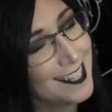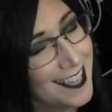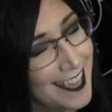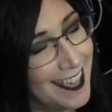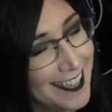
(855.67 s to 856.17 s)

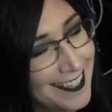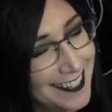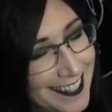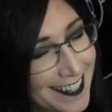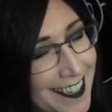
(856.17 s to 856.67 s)
again.
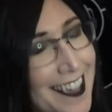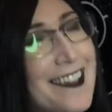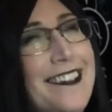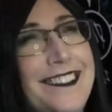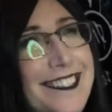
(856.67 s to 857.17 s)

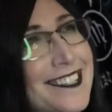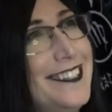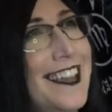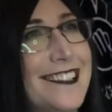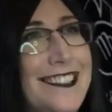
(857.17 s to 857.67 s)
Until
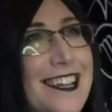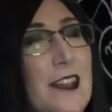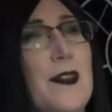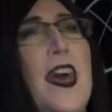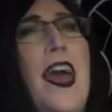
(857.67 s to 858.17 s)
next time
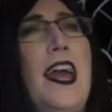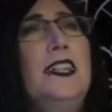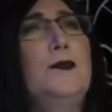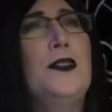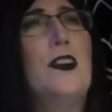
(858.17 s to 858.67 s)

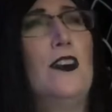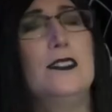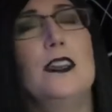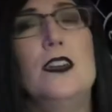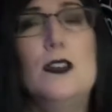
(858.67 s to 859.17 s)
and beyond,
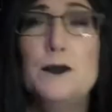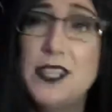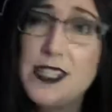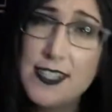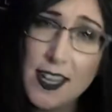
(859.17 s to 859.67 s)

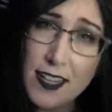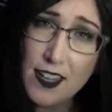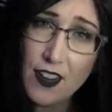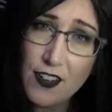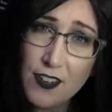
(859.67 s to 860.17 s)
please take
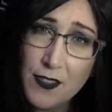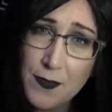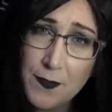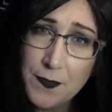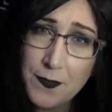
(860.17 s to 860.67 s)
care.
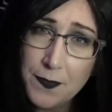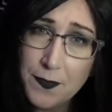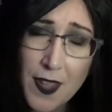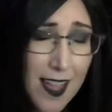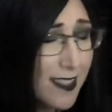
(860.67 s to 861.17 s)

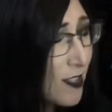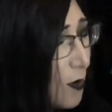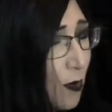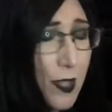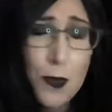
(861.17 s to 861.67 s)
It's the
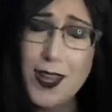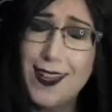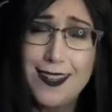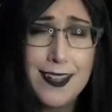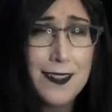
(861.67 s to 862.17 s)
only way
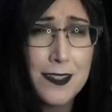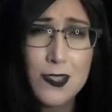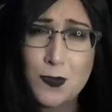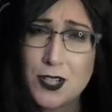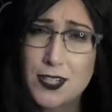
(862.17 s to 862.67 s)
any of this
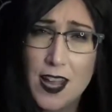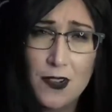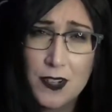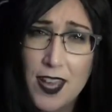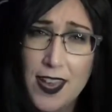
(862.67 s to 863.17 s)
works out,
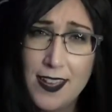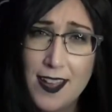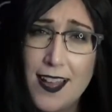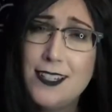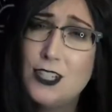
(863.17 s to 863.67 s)
okay?
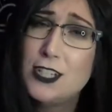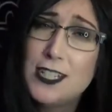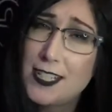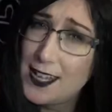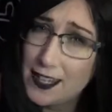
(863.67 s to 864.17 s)
I need you to
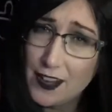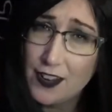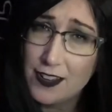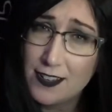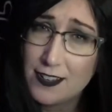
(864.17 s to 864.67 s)
take care.
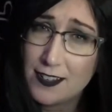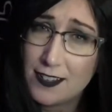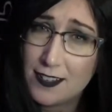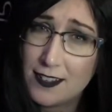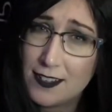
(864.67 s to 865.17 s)

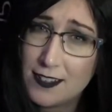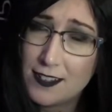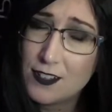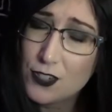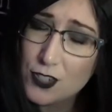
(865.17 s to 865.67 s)

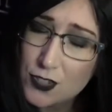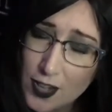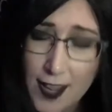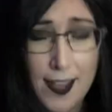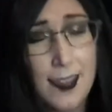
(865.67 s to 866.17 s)

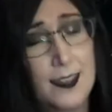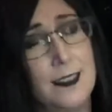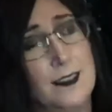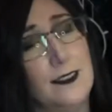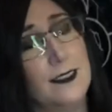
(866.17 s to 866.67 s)
Try.
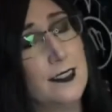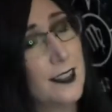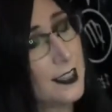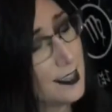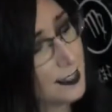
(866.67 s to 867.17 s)

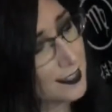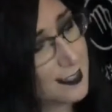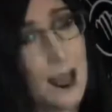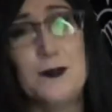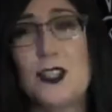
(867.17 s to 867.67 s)
Because
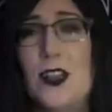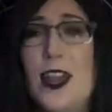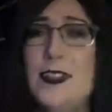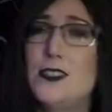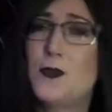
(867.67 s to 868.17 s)
I'm trying
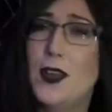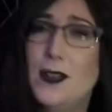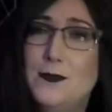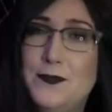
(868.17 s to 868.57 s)
as well.